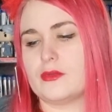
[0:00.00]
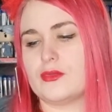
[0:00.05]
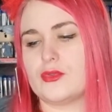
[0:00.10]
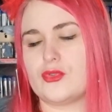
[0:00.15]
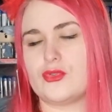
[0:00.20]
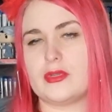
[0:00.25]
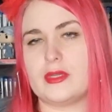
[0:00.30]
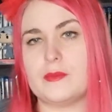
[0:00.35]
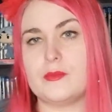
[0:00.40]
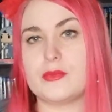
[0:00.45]

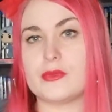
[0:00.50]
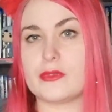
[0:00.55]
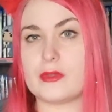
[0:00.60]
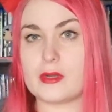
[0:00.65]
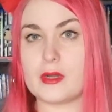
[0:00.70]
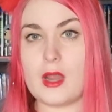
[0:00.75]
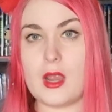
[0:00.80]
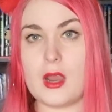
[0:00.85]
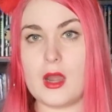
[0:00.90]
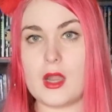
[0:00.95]
trip with their
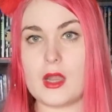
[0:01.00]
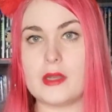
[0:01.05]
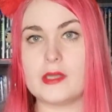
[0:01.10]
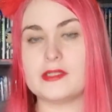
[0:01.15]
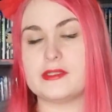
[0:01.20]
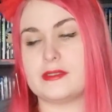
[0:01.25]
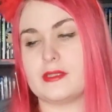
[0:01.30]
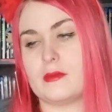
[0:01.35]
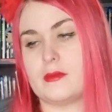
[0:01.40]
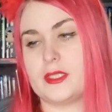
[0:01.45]
car,
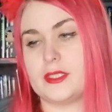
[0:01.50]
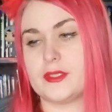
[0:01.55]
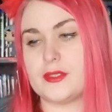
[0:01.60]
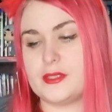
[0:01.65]
celebrate